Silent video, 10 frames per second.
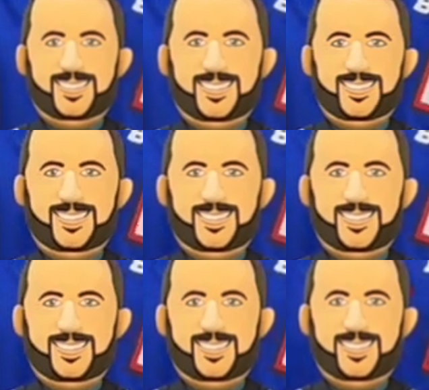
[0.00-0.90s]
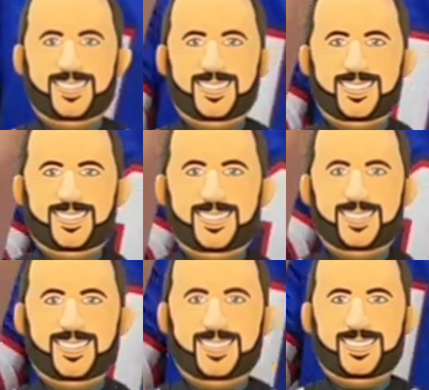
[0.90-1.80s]

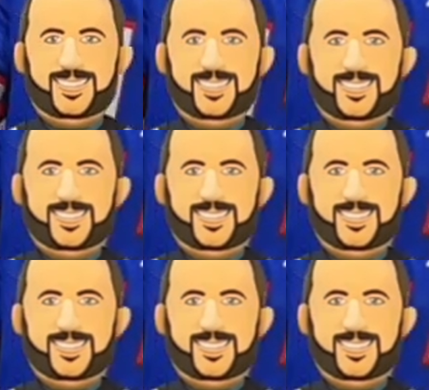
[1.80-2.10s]
[no speech]